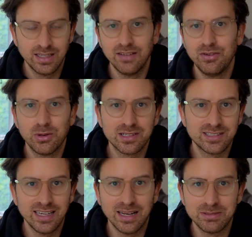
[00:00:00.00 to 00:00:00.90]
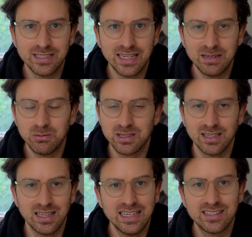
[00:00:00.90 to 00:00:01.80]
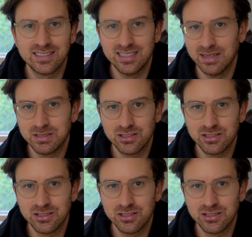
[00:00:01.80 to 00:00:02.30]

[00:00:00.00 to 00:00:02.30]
If you want to stay up to date with the latest tips and